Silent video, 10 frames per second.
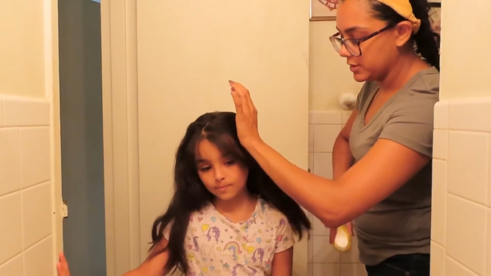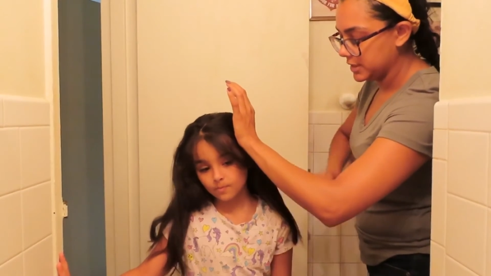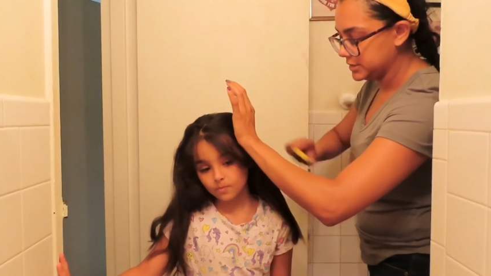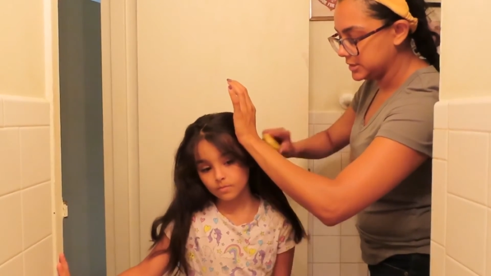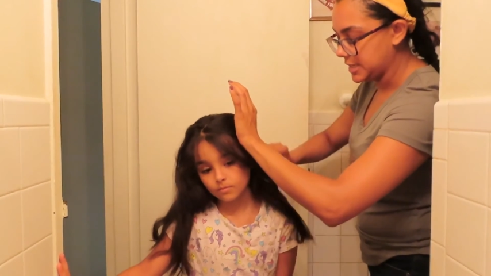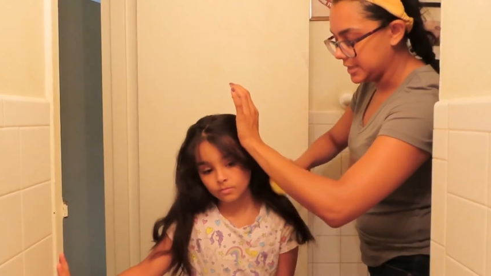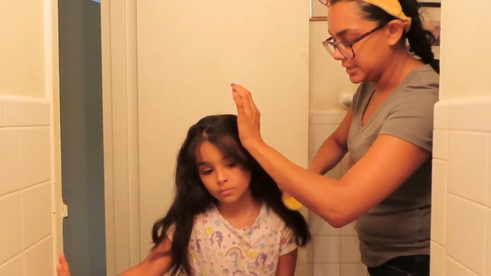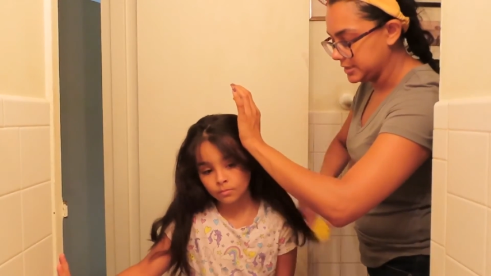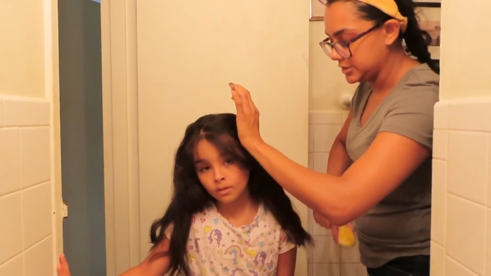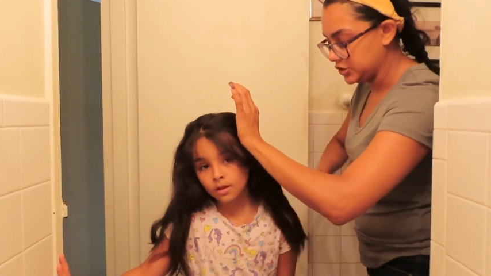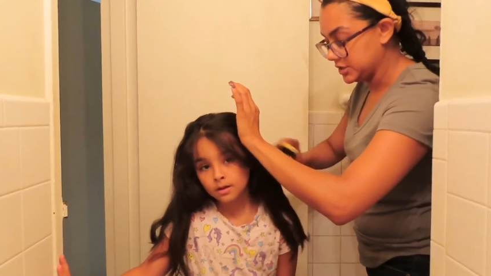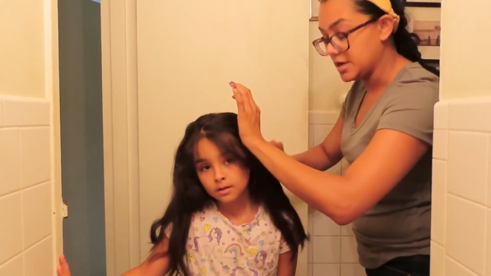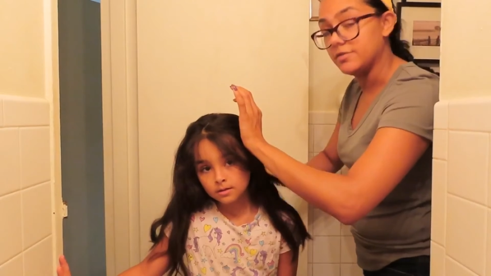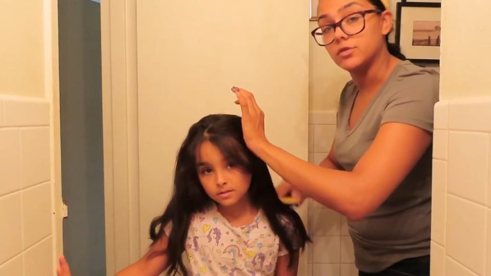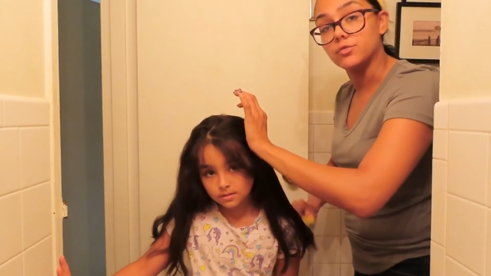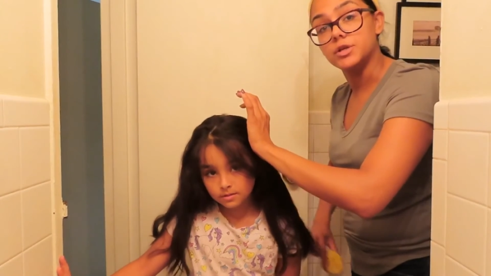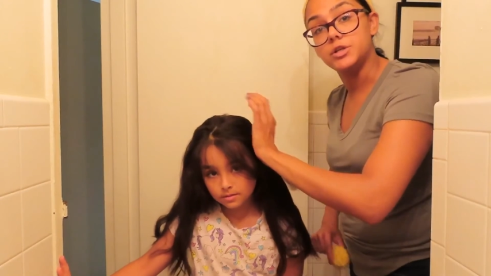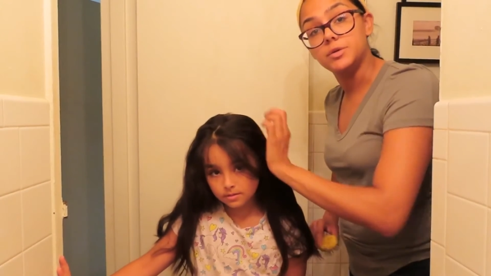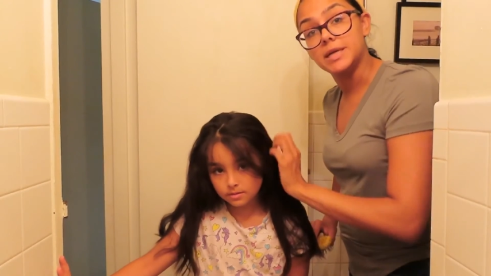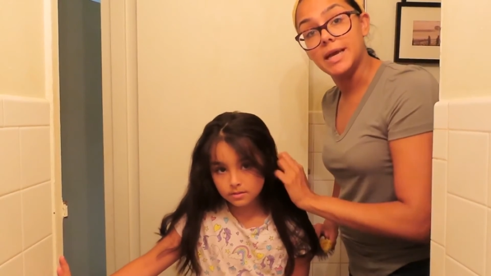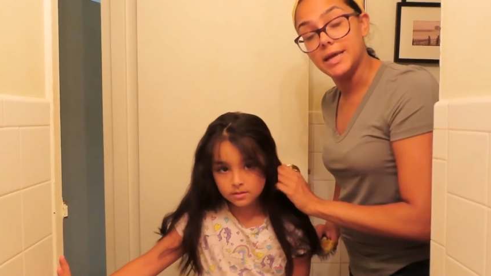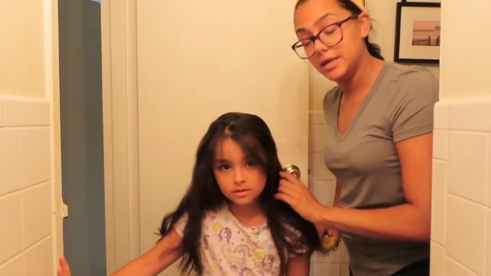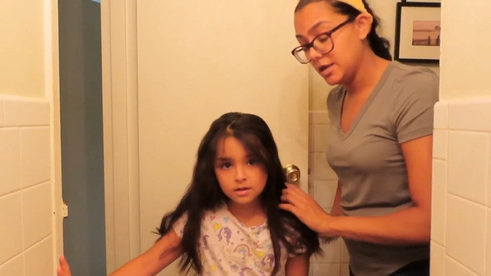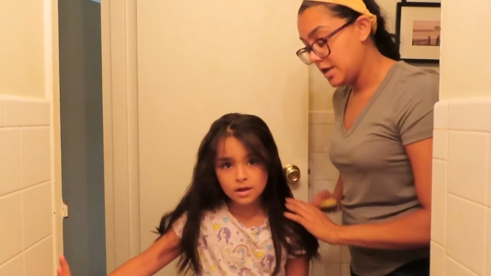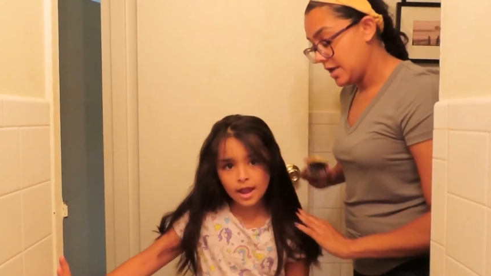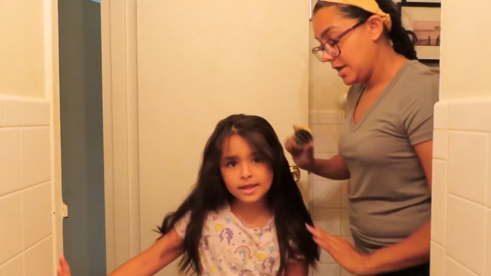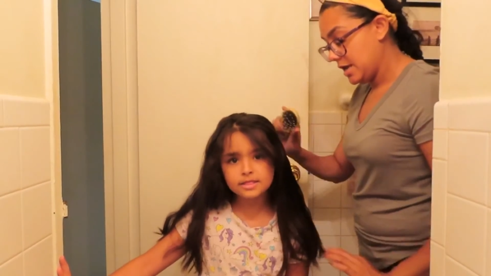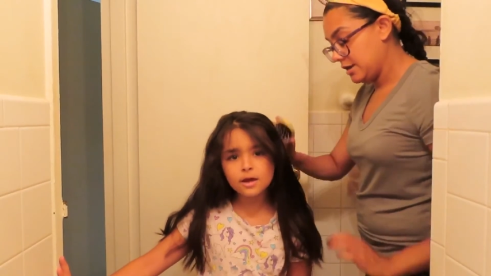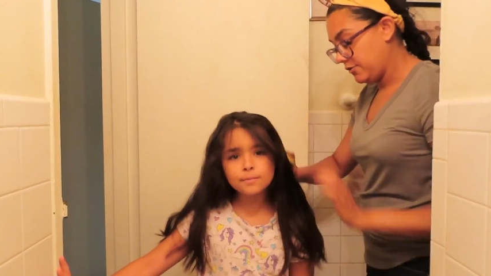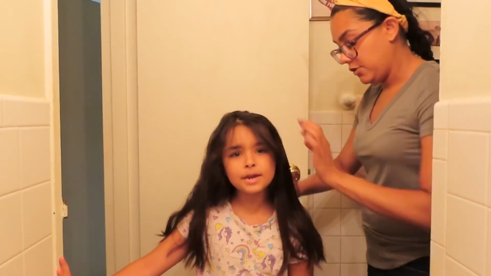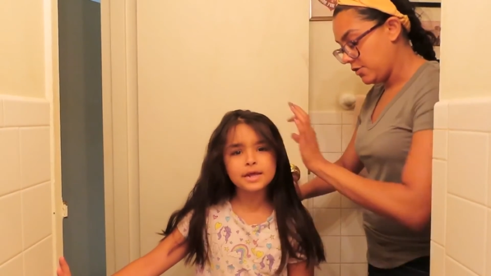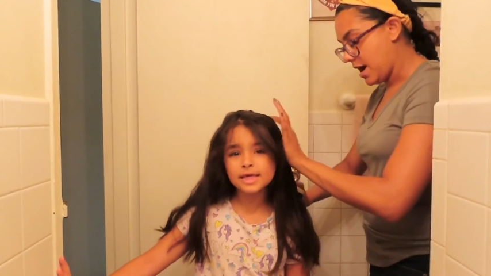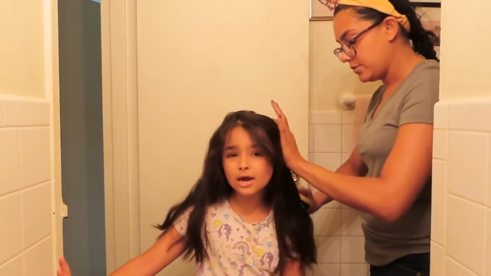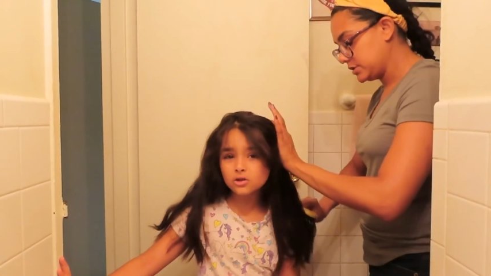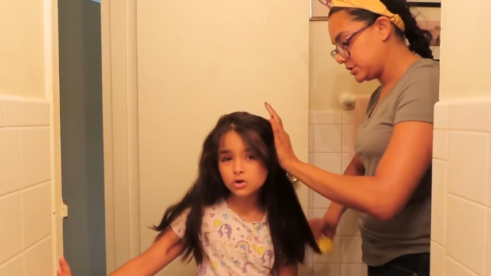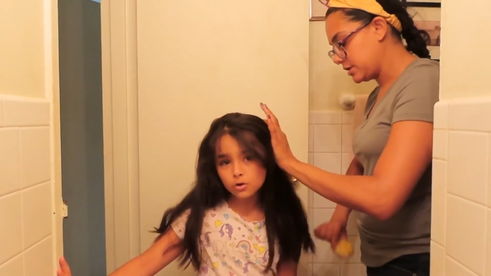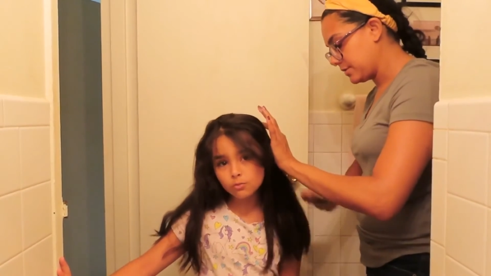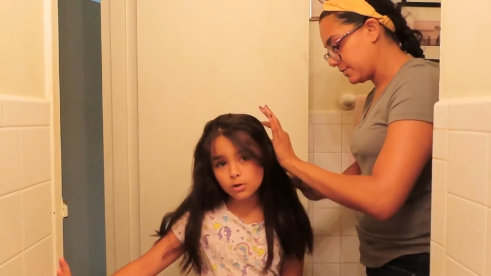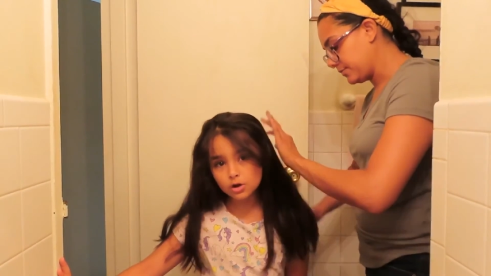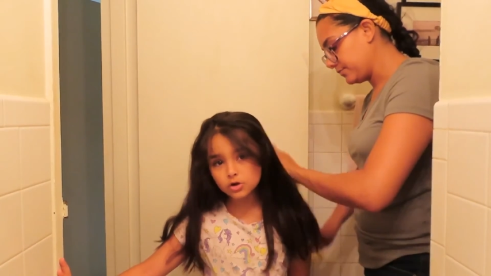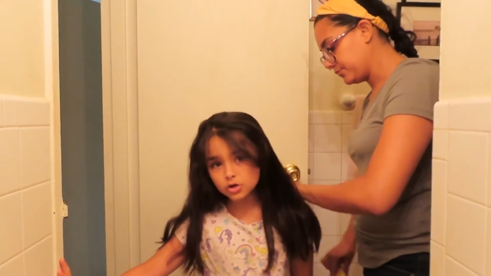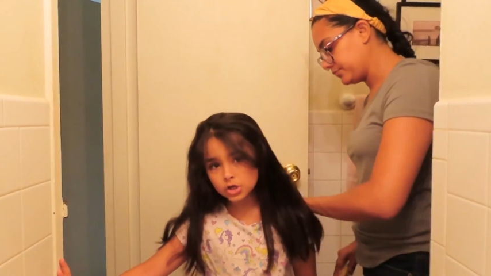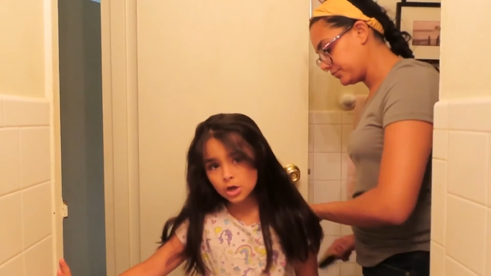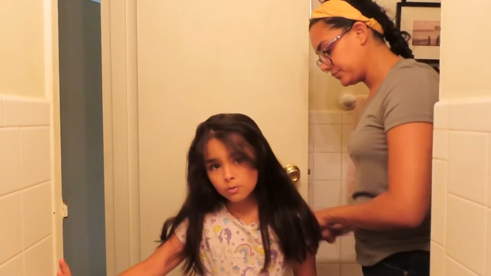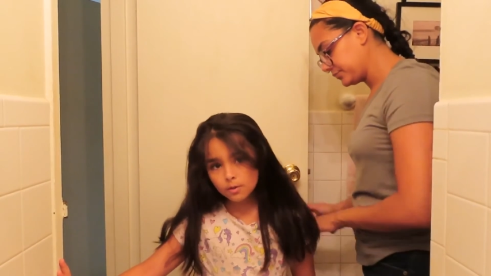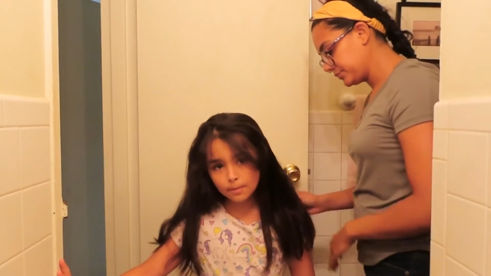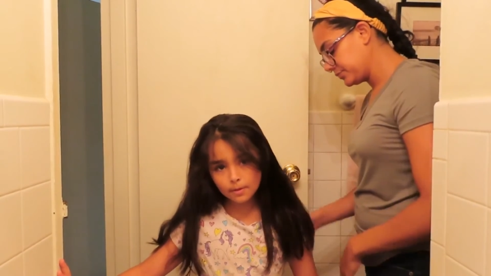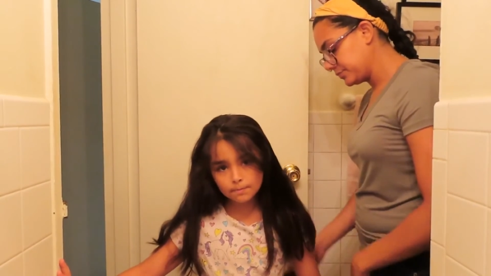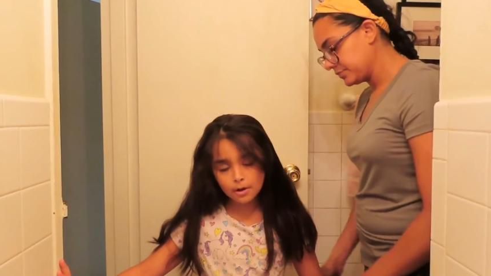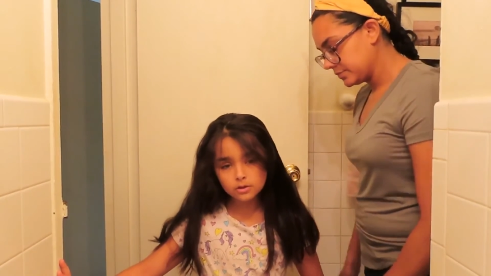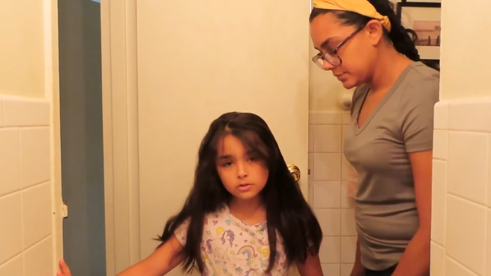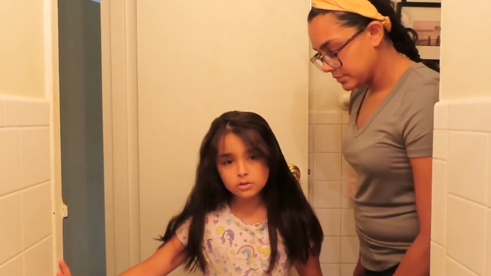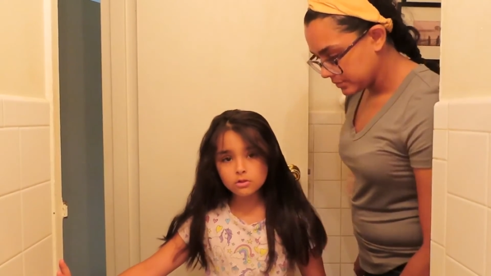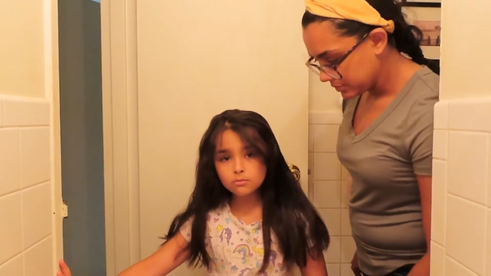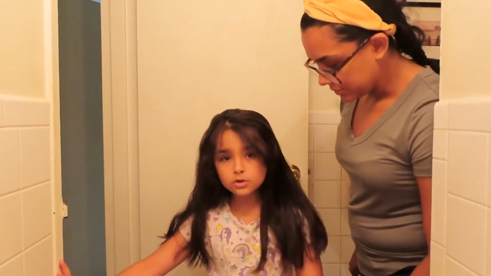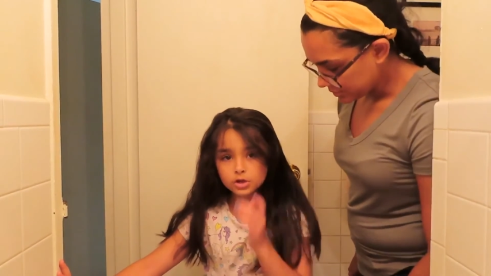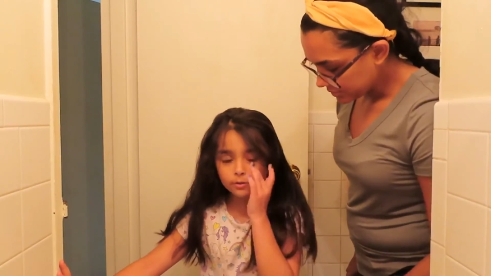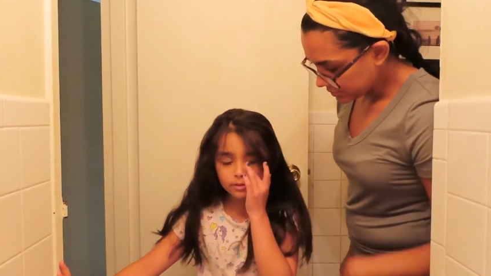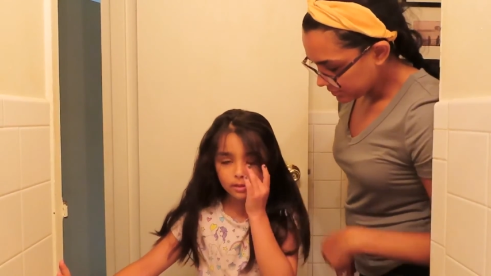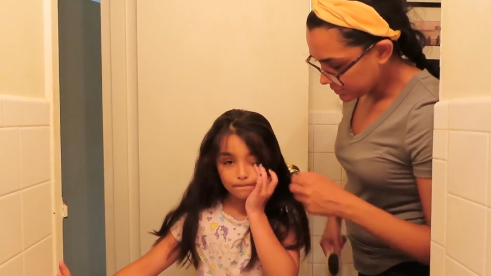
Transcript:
Speaker 1: that detangling to just have to redo it again.
Speaker 2: And somebody picked her words with Rapunzel when she was a